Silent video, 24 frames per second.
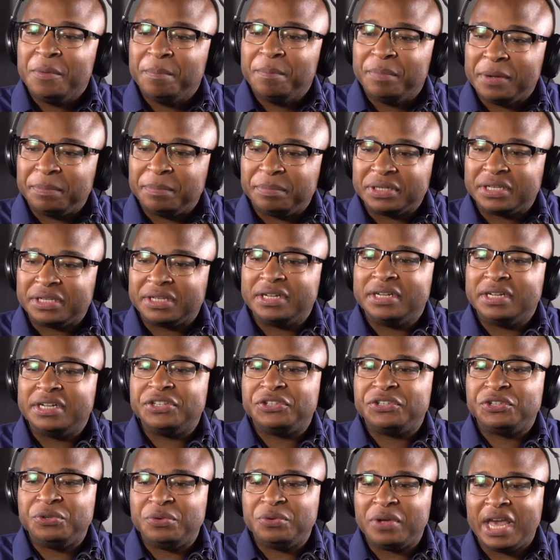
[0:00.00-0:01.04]
but
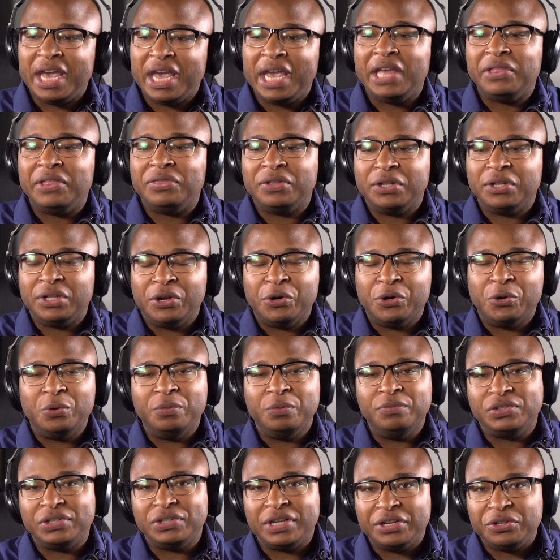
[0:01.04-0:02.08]
because you ate the
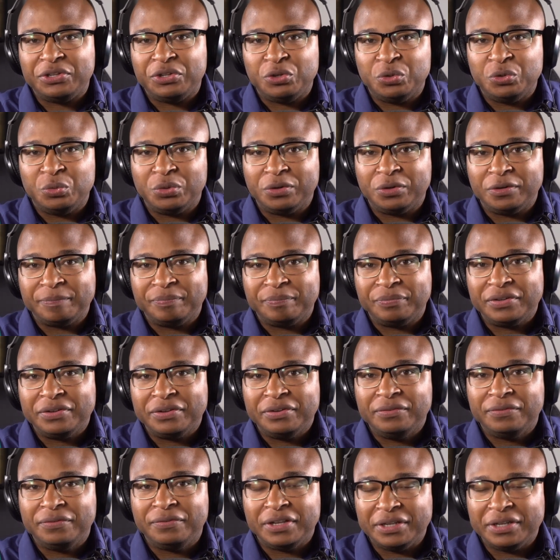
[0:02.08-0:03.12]
loaves and you were
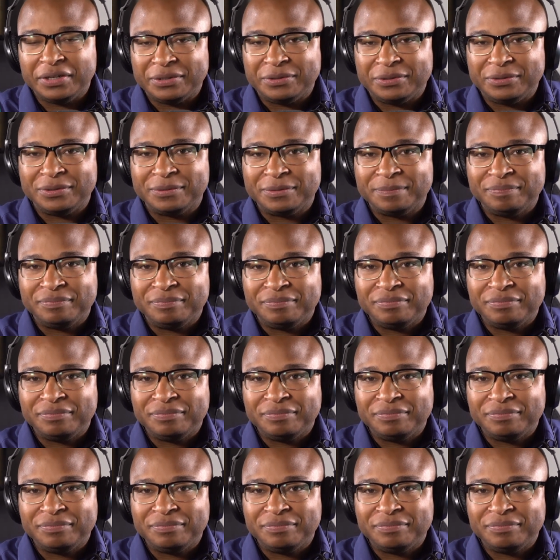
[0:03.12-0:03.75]
filled.